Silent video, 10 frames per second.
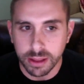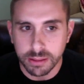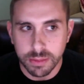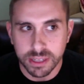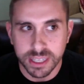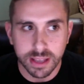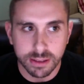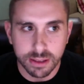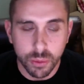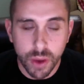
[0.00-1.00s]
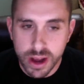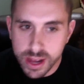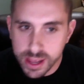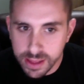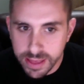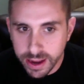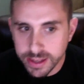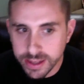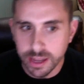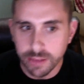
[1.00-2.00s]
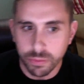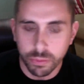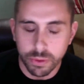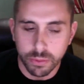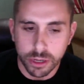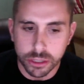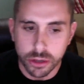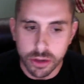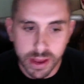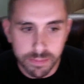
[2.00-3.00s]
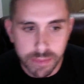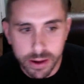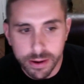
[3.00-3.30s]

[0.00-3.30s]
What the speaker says: the quantity, that kind of stuff? What did you do to make it better?